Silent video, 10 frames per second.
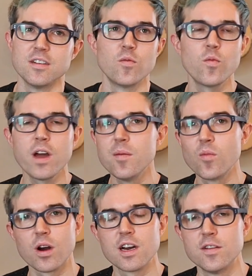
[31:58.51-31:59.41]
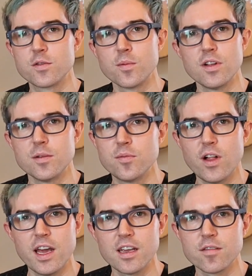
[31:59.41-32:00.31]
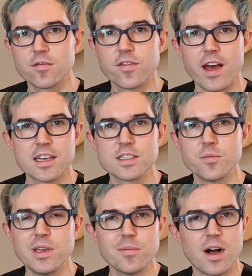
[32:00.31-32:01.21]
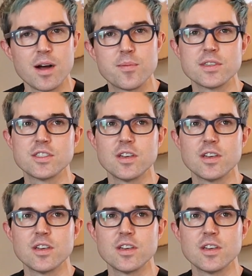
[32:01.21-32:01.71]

way more comfortable at playing fast bebop,